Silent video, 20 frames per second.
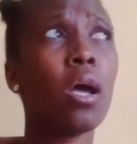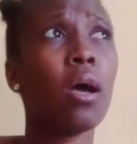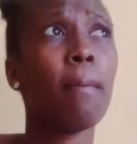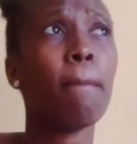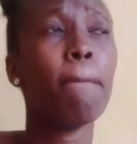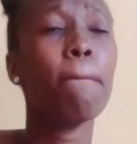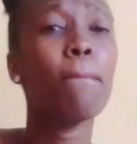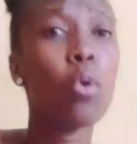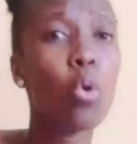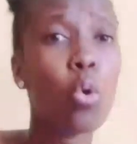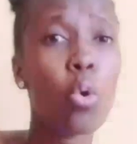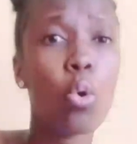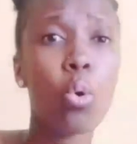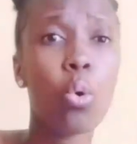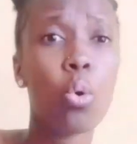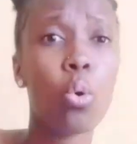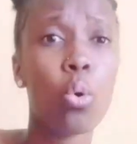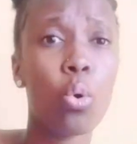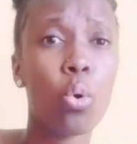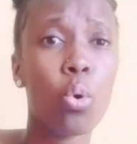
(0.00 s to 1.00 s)

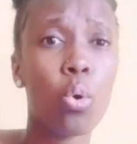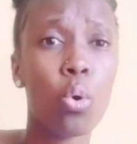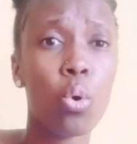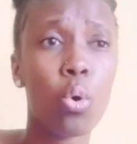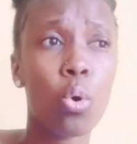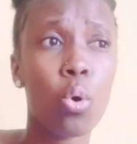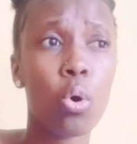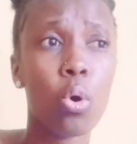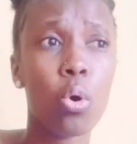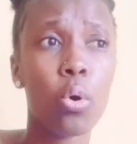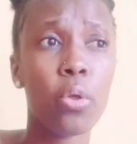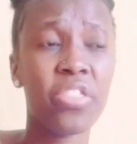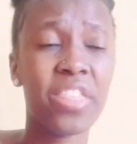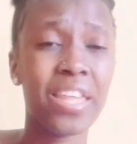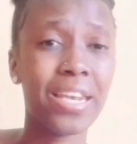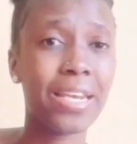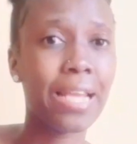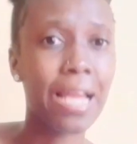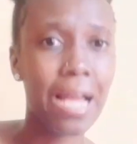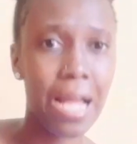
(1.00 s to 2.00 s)
more
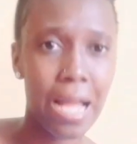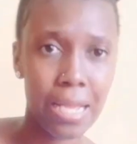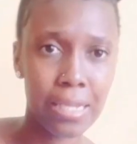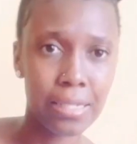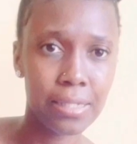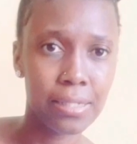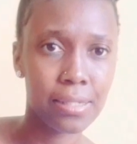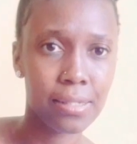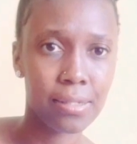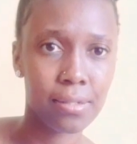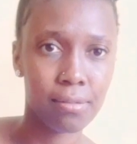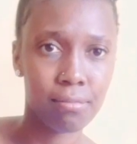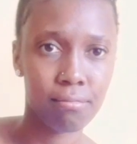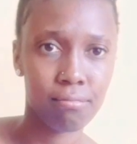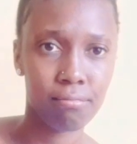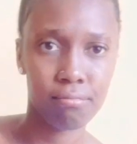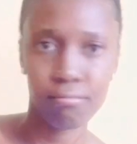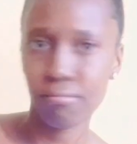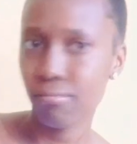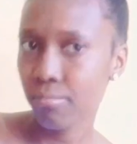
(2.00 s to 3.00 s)
than guys.
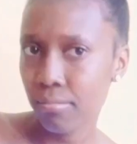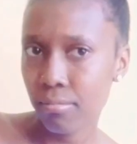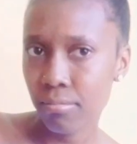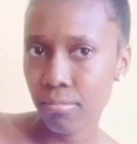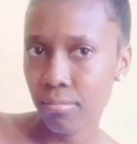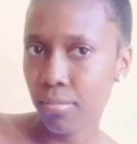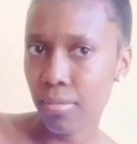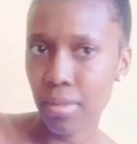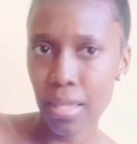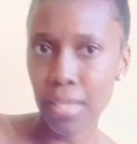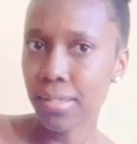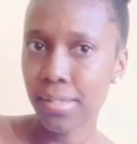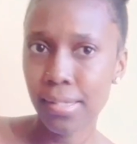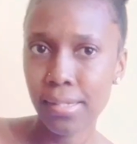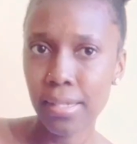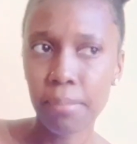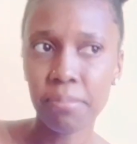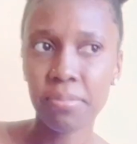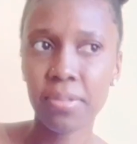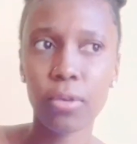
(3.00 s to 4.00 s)
That's
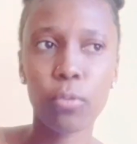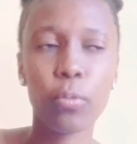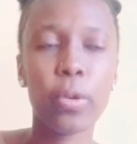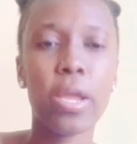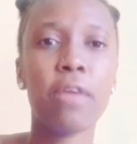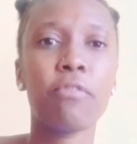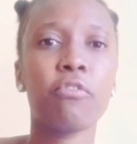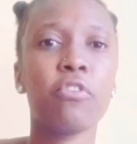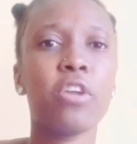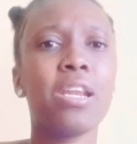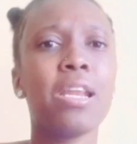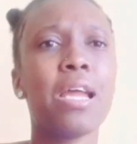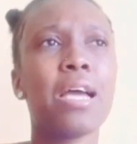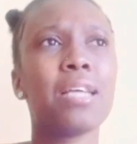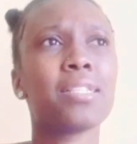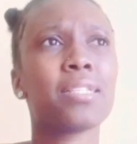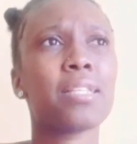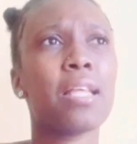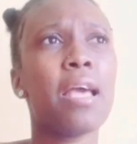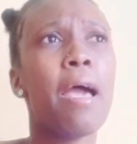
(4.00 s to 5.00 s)
something we have
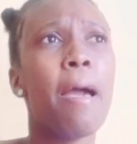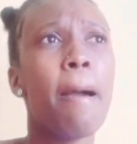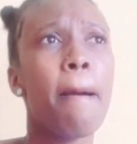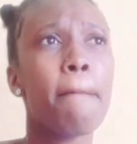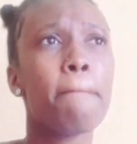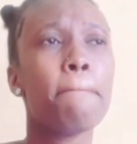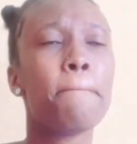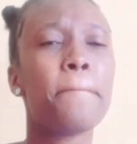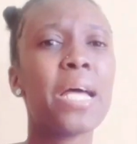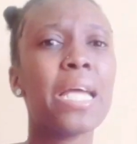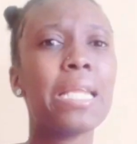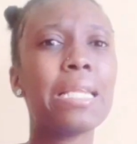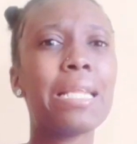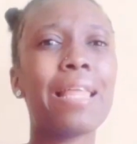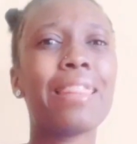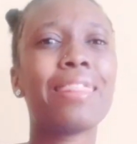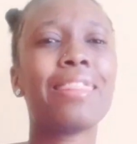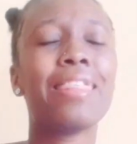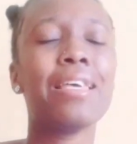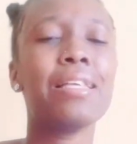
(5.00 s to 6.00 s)
realized. But
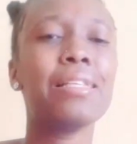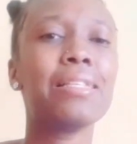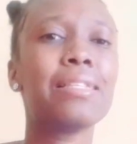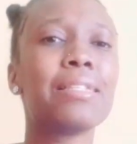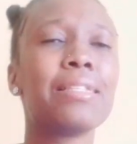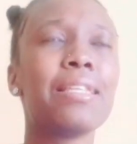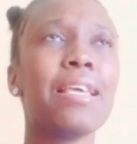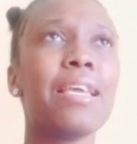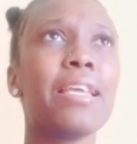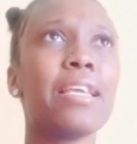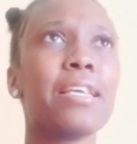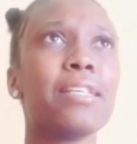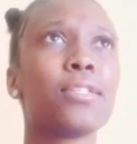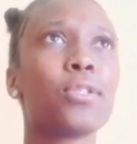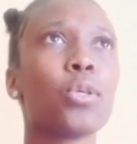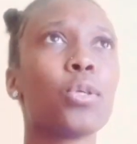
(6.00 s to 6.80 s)
this thing is